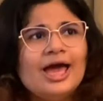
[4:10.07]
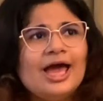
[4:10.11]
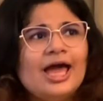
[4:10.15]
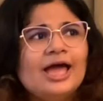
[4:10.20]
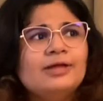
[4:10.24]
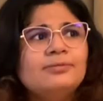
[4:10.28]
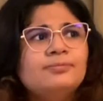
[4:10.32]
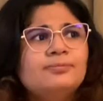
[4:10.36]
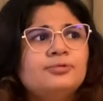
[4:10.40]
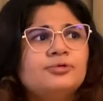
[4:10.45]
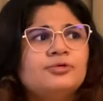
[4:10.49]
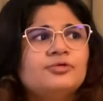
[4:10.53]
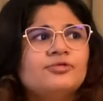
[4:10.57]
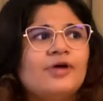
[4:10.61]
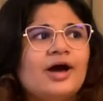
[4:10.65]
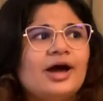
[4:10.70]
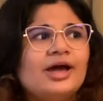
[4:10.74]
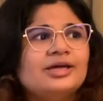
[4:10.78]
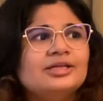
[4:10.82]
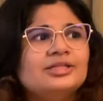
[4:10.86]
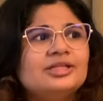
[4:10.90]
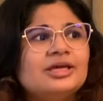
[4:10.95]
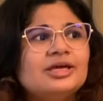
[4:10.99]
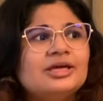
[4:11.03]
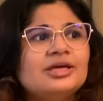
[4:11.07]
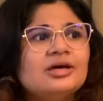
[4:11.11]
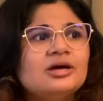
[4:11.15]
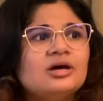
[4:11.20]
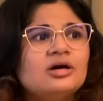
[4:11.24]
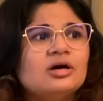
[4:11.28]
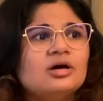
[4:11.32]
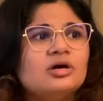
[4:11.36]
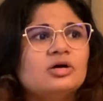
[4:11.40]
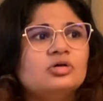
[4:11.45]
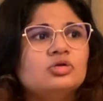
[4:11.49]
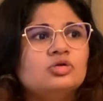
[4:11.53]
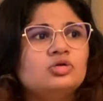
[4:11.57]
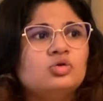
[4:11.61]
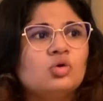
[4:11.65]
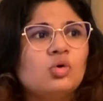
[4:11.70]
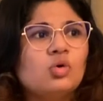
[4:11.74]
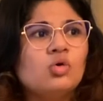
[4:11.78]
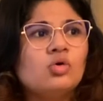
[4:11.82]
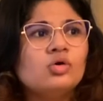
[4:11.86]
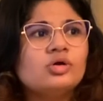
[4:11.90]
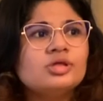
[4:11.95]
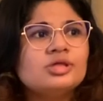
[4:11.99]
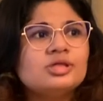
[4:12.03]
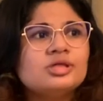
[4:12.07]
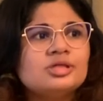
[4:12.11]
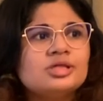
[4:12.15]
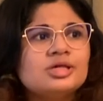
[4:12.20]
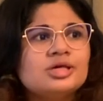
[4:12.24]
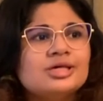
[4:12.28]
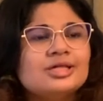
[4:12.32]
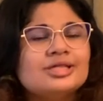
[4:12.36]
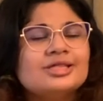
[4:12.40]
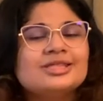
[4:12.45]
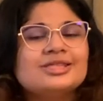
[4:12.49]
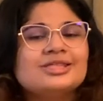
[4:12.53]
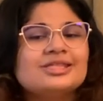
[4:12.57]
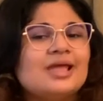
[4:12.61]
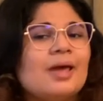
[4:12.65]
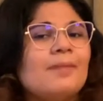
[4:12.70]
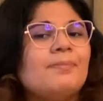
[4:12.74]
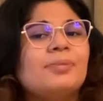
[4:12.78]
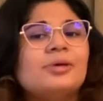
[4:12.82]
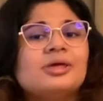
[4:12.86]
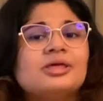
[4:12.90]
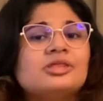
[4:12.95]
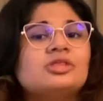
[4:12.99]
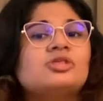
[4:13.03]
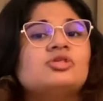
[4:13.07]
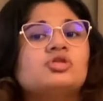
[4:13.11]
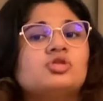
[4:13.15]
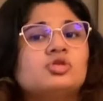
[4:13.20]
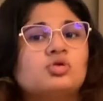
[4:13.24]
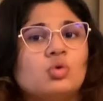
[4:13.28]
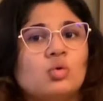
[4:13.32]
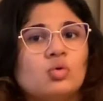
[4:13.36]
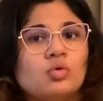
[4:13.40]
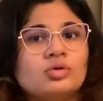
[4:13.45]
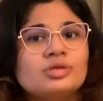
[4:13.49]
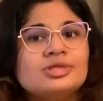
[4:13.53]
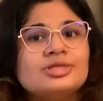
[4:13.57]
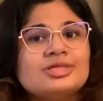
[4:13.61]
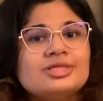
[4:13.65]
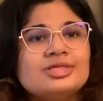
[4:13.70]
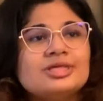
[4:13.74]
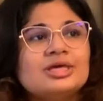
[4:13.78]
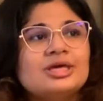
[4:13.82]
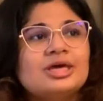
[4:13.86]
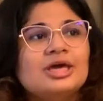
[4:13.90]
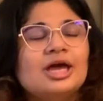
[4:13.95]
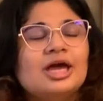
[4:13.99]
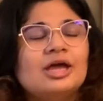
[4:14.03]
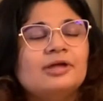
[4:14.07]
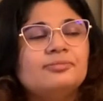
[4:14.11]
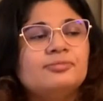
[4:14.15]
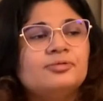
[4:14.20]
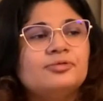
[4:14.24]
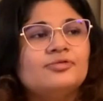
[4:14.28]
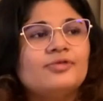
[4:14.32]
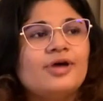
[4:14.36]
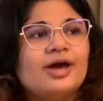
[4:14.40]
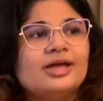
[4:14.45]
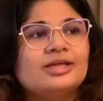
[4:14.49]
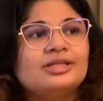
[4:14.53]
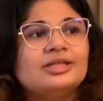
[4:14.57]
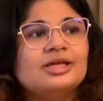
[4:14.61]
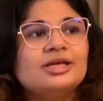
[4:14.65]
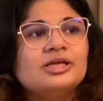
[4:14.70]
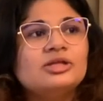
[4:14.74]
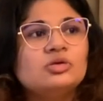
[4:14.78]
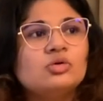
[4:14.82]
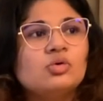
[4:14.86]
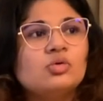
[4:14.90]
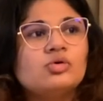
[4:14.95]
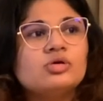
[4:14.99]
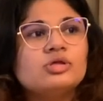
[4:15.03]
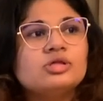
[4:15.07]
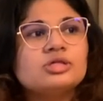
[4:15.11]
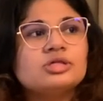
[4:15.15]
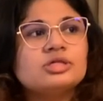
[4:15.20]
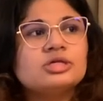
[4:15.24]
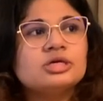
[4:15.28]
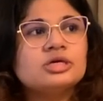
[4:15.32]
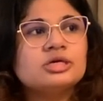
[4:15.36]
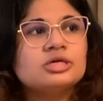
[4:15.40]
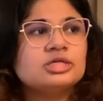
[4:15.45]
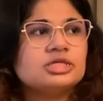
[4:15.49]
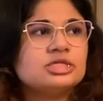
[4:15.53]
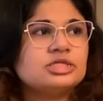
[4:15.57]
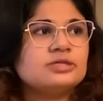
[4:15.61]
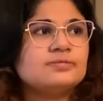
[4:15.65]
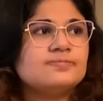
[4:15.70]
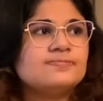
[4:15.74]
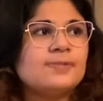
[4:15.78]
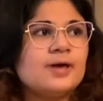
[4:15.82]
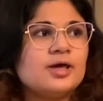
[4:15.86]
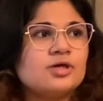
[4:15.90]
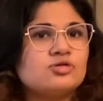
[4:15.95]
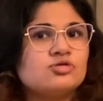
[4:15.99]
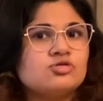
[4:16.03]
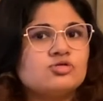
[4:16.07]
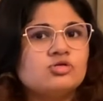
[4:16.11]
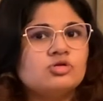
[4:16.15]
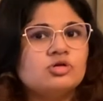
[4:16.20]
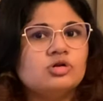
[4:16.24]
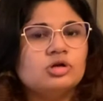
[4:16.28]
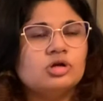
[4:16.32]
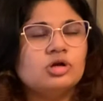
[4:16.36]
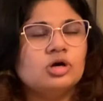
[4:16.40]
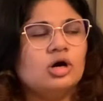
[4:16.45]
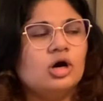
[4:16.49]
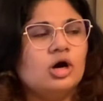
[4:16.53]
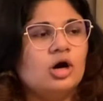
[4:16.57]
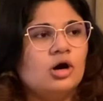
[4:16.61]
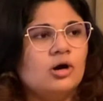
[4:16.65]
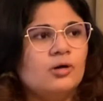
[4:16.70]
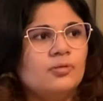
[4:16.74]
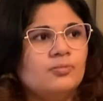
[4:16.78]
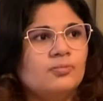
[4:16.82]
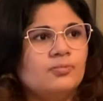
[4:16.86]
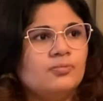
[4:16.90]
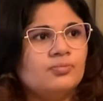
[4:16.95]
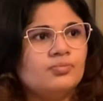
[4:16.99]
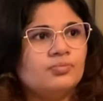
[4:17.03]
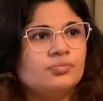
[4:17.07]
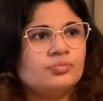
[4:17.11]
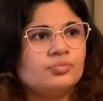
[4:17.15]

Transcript: and providing those stepping stones and providing those special